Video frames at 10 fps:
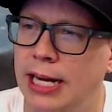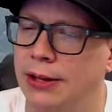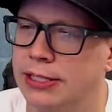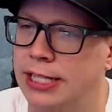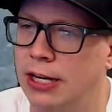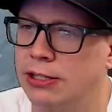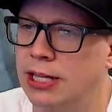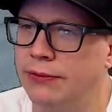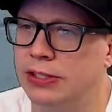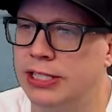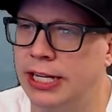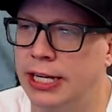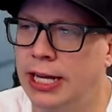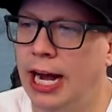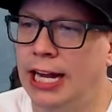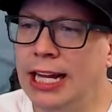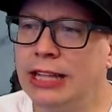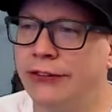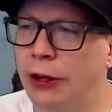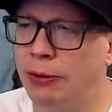down the stairs. Love to see it. I like
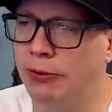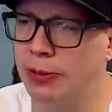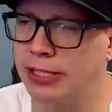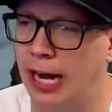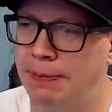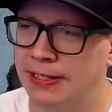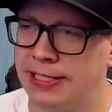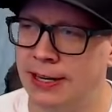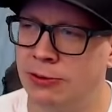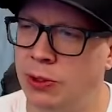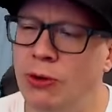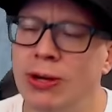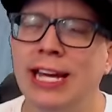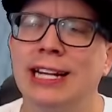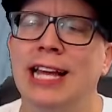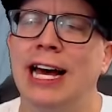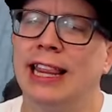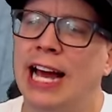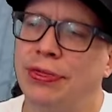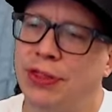the filming from the top of the stairs. We don't get a lot
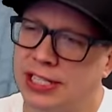of that